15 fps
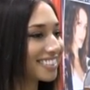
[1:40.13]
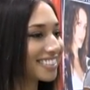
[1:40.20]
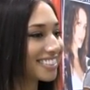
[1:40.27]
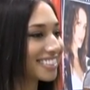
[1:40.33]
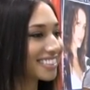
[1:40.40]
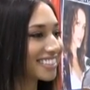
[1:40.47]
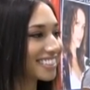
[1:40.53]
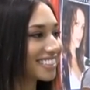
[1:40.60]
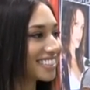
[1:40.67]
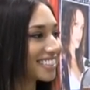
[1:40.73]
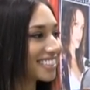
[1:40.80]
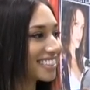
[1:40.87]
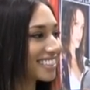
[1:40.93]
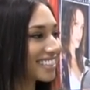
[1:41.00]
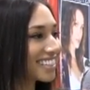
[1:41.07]

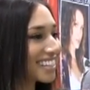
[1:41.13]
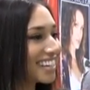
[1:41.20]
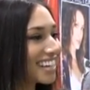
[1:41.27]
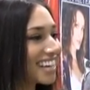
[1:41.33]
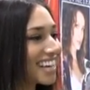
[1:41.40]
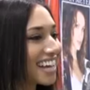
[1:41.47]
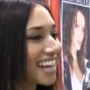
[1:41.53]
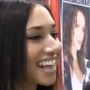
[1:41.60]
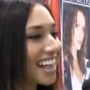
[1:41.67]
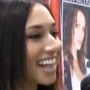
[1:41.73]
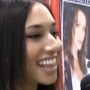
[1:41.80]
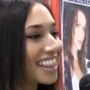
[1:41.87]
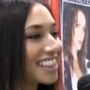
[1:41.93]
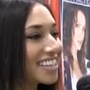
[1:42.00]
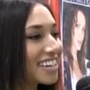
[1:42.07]

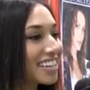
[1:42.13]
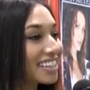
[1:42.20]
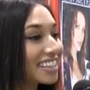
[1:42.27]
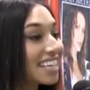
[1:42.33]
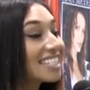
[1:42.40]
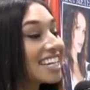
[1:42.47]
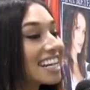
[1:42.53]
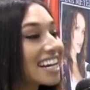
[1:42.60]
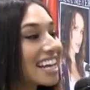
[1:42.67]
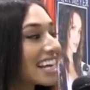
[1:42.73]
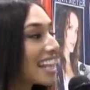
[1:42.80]
No words are spoken by the person on screen.